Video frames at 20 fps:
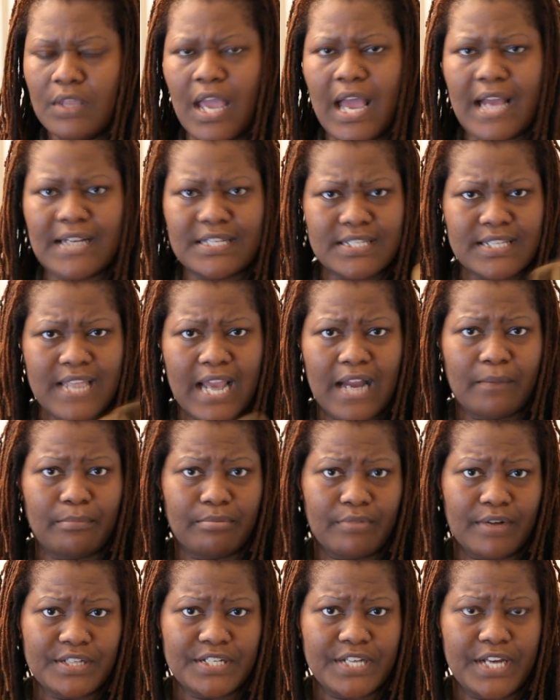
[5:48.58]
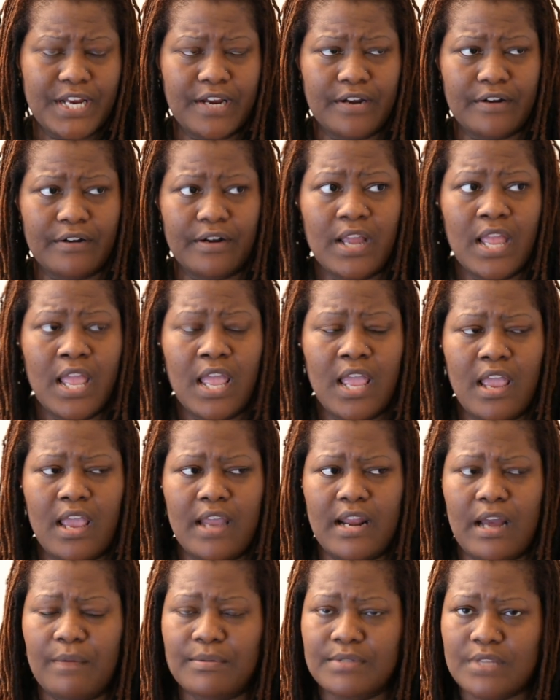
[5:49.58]
I just got a brush here,
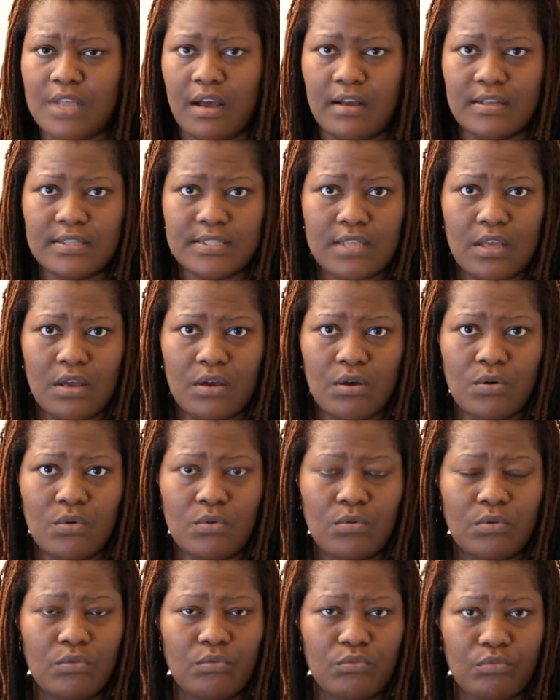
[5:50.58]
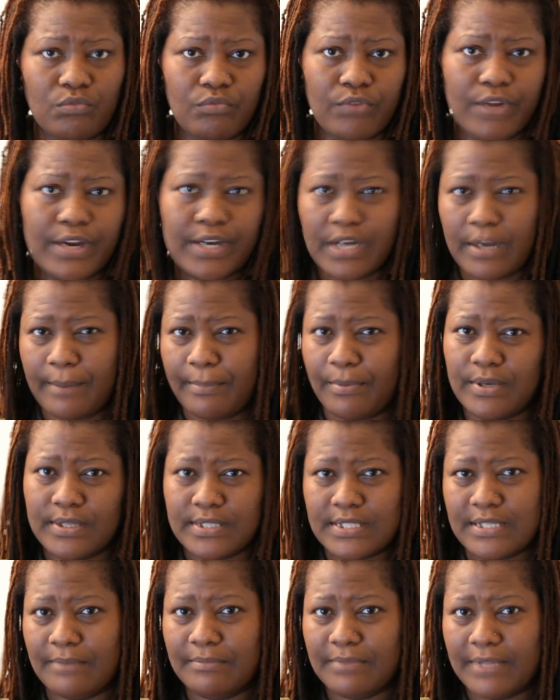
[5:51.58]
and I was also reading up
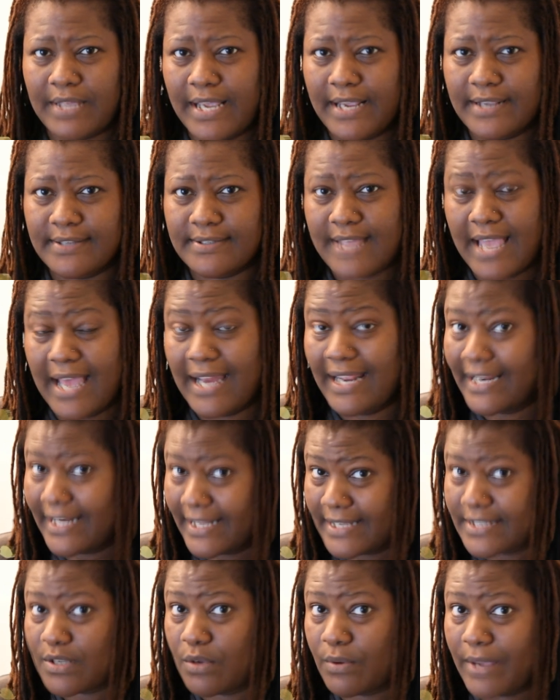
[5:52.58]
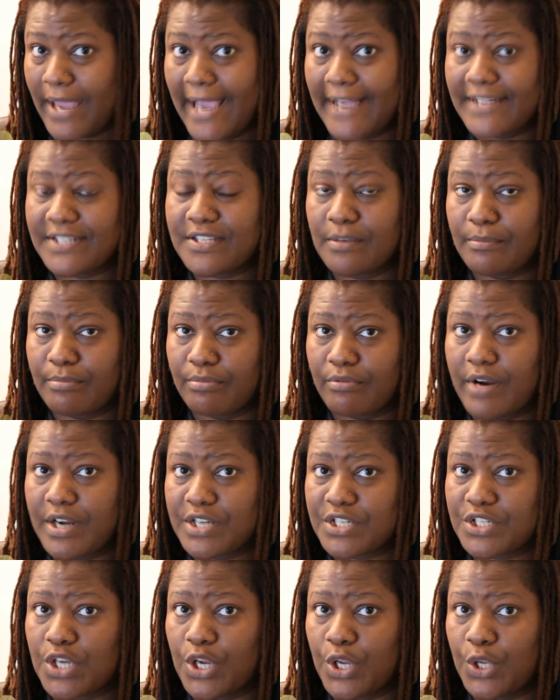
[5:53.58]
on some things that it is okay to
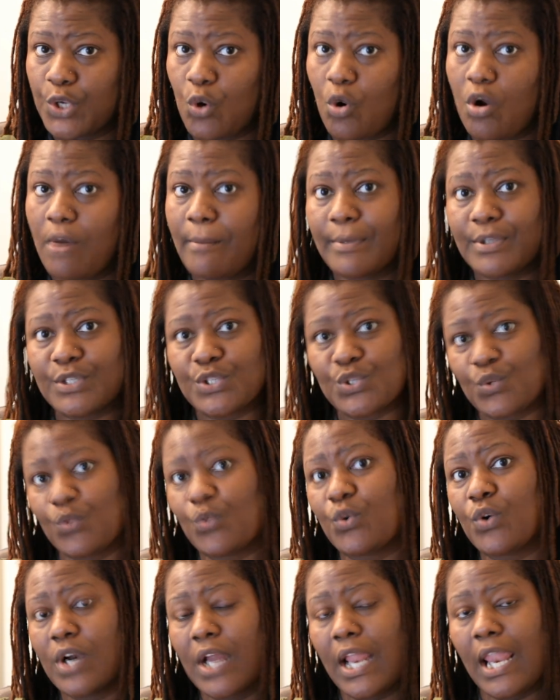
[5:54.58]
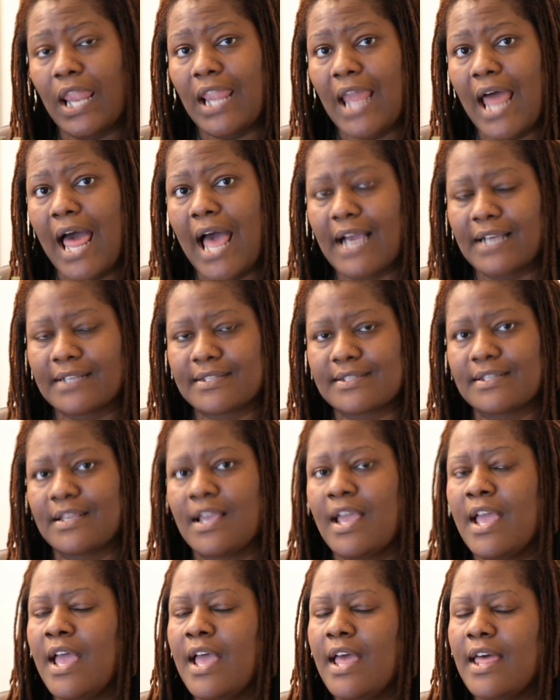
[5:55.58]
brush your mature locks.
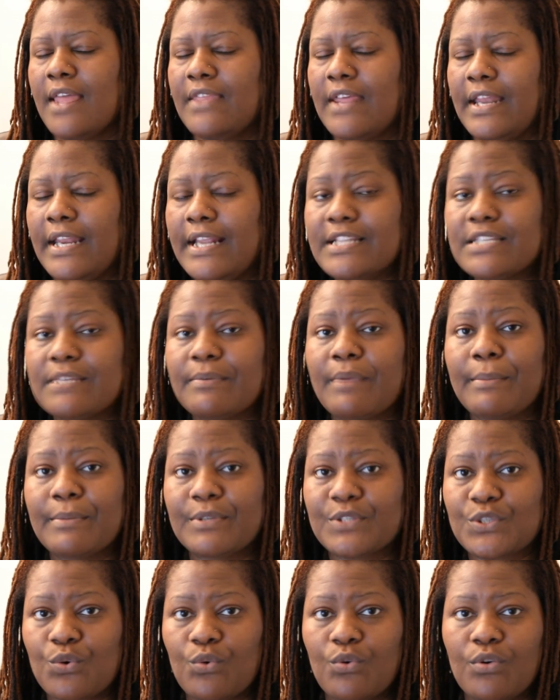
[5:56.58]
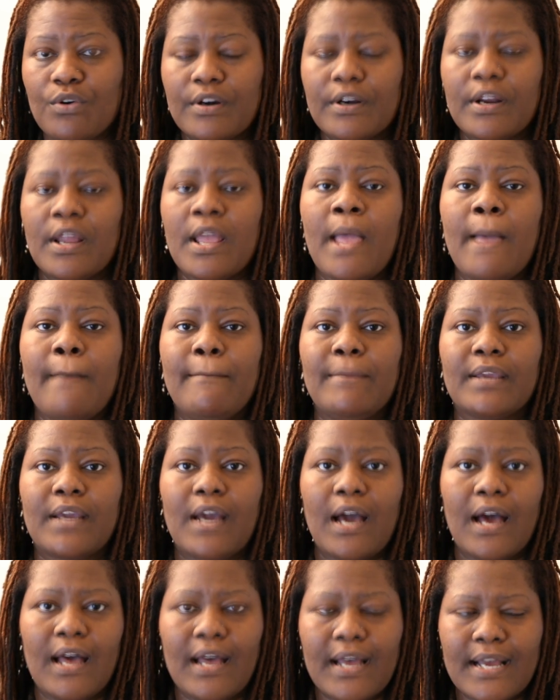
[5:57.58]
They need to be mature,
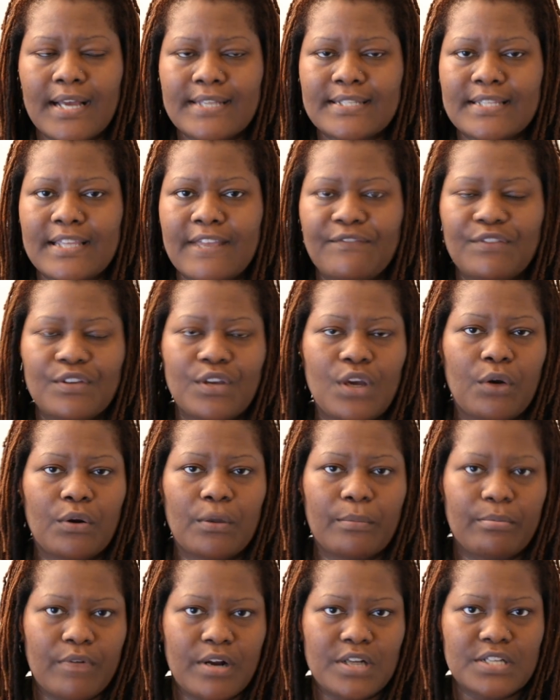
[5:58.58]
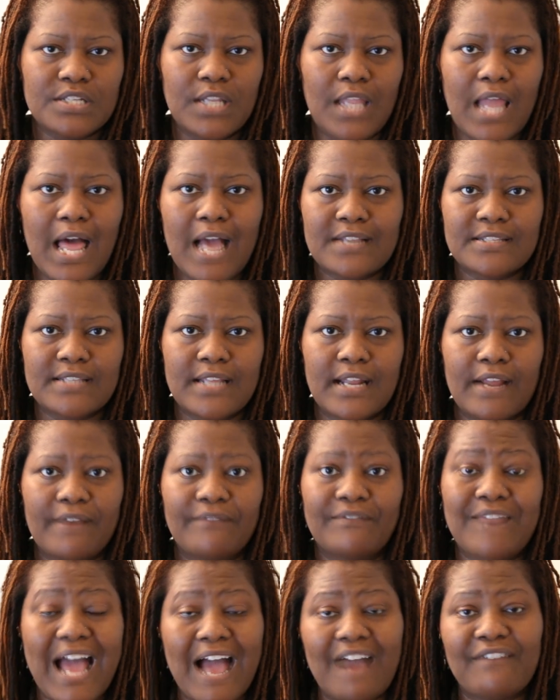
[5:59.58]
because if you go to brush locks that
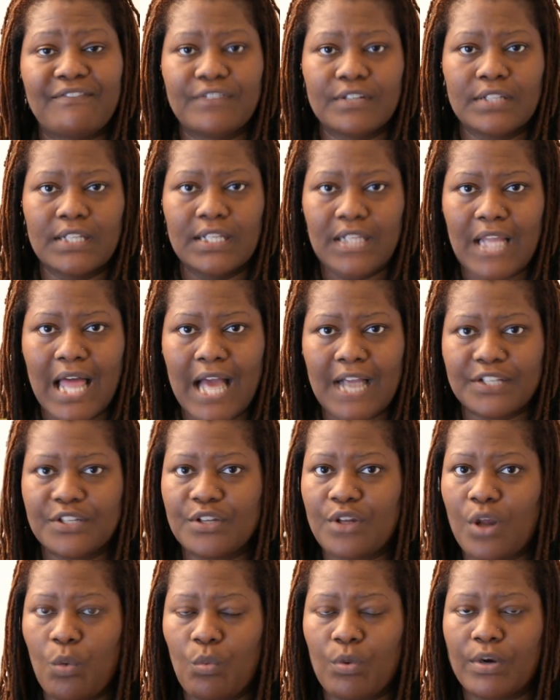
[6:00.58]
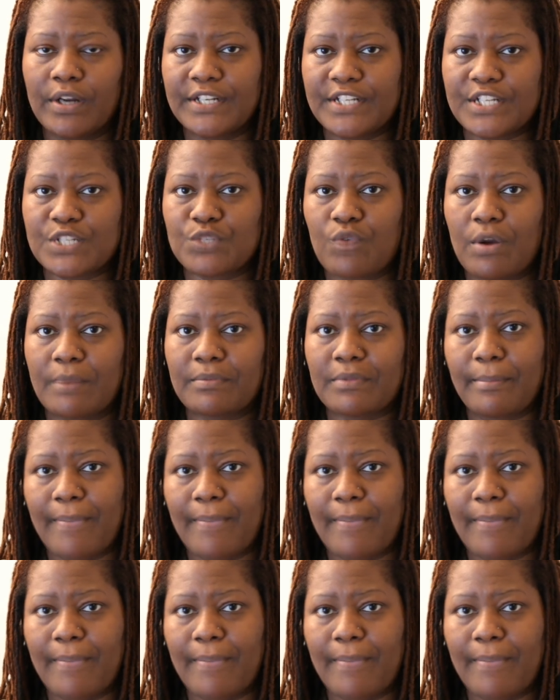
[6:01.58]
have not fully locked, you don't want to disrupt the